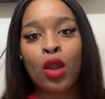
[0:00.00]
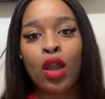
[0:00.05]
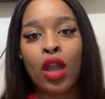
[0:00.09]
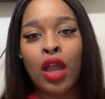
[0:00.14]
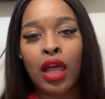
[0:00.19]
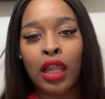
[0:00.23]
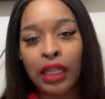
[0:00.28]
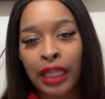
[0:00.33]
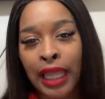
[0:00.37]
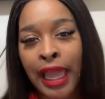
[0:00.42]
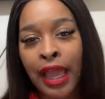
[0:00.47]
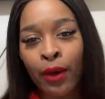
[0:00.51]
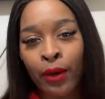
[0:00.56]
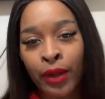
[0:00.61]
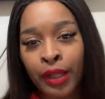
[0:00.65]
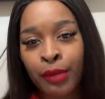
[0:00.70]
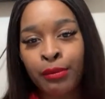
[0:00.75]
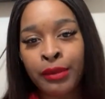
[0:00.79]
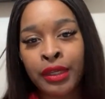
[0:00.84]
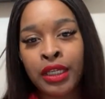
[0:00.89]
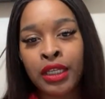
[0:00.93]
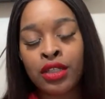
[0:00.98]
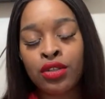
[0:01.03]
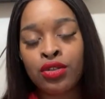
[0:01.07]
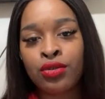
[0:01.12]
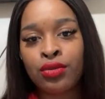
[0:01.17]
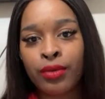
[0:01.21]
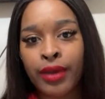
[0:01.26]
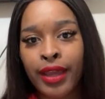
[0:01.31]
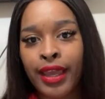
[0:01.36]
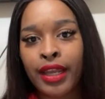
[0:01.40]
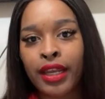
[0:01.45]
allowing me
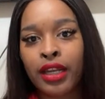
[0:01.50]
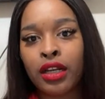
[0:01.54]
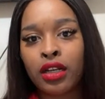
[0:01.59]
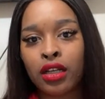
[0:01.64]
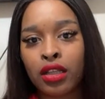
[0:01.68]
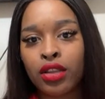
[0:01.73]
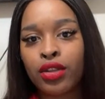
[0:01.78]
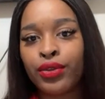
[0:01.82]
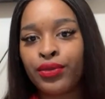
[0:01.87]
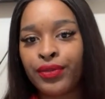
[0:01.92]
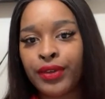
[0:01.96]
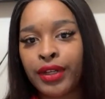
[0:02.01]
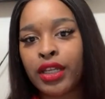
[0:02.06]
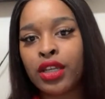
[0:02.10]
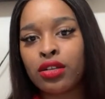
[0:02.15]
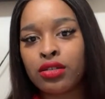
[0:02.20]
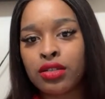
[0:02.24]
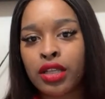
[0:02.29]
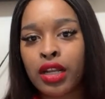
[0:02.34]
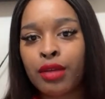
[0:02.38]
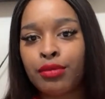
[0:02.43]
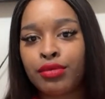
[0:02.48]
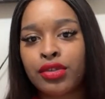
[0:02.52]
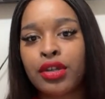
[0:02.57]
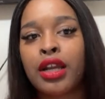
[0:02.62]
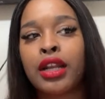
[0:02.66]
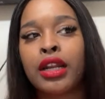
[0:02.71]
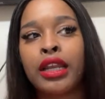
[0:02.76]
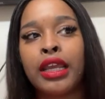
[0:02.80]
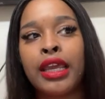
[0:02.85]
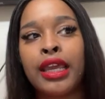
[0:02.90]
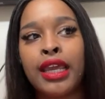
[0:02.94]
to edit other videos that I'm trying
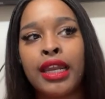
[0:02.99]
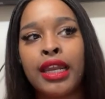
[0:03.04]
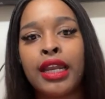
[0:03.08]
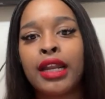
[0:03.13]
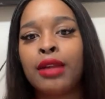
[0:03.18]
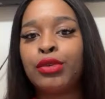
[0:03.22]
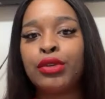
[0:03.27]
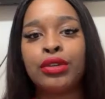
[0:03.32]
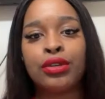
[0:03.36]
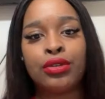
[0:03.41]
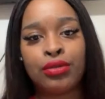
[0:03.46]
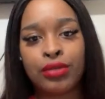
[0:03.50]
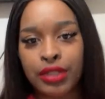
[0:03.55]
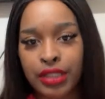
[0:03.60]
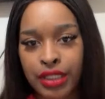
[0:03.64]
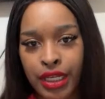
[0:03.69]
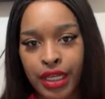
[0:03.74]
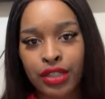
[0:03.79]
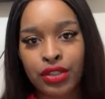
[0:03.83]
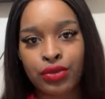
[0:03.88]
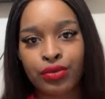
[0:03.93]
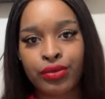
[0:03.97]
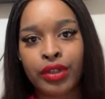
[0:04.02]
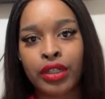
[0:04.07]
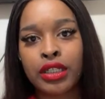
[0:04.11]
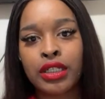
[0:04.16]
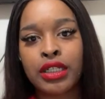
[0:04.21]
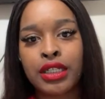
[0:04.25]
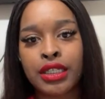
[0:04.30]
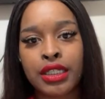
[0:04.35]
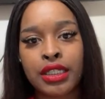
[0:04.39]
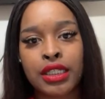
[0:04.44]
to edit, I'm going to do a test run
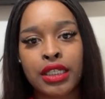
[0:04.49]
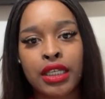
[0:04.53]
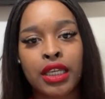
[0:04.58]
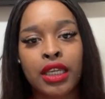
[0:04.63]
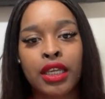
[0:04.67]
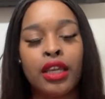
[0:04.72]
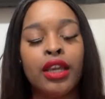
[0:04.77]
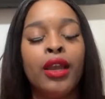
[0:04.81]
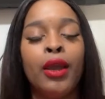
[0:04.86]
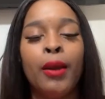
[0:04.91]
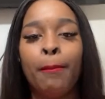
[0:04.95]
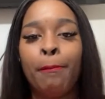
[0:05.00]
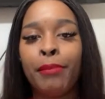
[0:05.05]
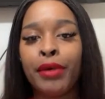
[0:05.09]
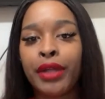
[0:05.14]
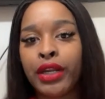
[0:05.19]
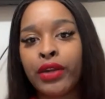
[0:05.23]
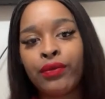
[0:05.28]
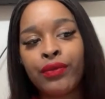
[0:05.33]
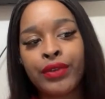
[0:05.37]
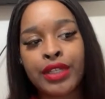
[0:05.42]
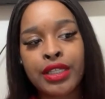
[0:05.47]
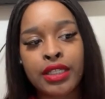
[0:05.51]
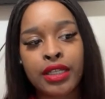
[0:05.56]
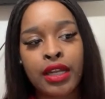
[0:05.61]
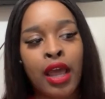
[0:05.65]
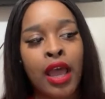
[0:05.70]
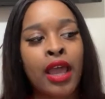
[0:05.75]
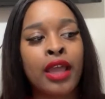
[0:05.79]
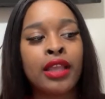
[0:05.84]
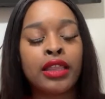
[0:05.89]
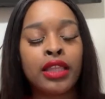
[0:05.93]
to see. But if it's
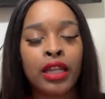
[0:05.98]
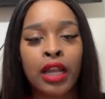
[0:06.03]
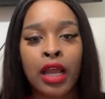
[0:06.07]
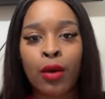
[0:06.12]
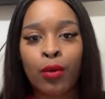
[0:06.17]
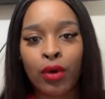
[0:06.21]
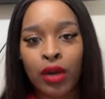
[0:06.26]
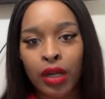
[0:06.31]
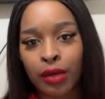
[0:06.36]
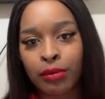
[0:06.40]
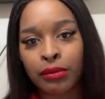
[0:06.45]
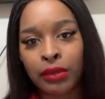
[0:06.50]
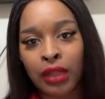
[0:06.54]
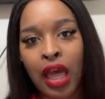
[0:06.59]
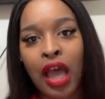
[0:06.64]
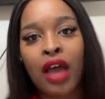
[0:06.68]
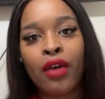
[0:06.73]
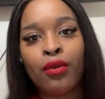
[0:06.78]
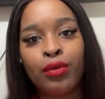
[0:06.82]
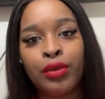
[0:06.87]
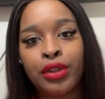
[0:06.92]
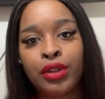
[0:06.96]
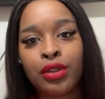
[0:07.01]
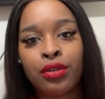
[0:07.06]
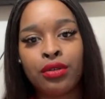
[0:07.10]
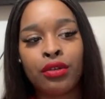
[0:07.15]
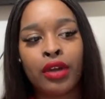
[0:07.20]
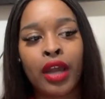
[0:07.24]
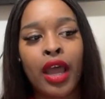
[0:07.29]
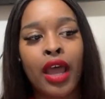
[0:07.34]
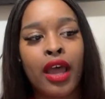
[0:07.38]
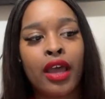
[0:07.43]
not, then I will come live with you
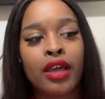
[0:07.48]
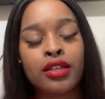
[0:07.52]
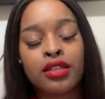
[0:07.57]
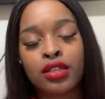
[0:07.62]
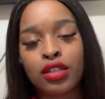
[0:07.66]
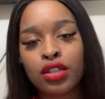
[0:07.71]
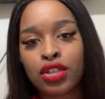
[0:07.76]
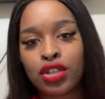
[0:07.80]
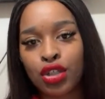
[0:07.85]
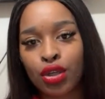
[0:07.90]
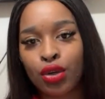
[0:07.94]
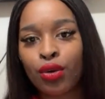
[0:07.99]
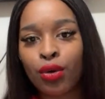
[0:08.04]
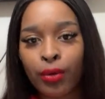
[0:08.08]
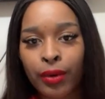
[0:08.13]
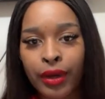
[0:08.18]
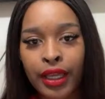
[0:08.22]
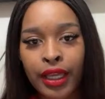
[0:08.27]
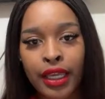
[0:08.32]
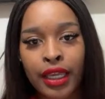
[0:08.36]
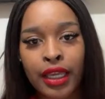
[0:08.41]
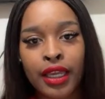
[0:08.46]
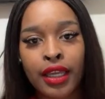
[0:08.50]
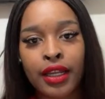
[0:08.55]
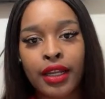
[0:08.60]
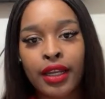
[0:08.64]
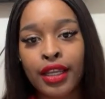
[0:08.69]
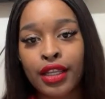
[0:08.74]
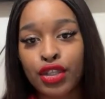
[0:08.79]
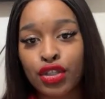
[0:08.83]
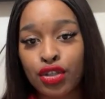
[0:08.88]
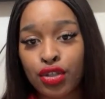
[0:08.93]
guys to go ahead
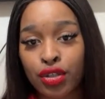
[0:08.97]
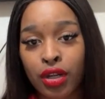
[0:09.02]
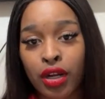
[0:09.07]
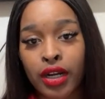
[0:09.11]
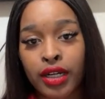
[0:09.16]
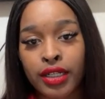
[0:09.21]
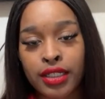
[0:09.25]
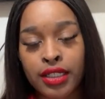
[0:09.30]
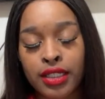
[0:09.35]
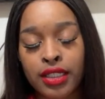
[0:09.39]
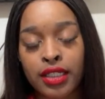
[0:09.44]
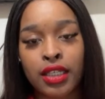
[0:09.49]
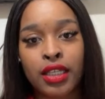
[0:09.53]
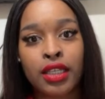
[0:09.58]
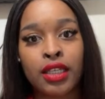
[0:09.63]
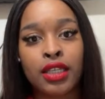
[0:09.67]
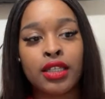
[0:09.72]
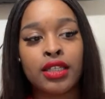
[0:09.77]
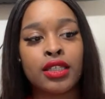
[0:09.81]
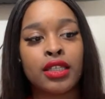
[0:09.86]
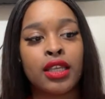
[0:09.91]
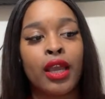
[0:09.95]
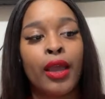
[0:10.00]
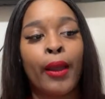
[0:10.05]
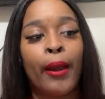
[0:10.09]
and start seeds.